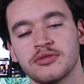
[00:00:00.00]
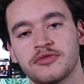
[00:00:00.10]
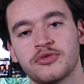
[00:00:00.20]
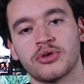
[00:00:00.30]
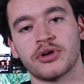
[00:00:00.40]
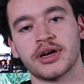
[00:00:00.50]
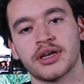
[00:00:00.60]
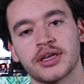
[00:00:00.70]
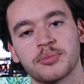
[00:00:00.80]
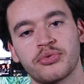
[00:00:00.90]
for
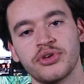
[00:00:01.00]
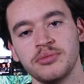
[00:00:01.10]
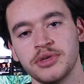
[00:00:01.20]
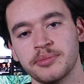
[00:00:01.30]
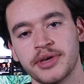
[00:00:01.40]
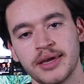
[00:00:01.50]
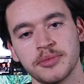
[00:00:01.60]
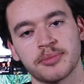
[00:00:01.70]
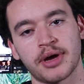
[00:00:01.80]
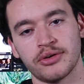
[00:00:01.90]
a premium
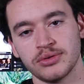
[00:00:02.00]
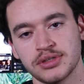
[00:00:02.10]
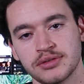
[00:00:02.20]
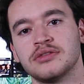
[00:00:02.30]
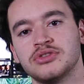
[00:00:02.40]
gaming mouse,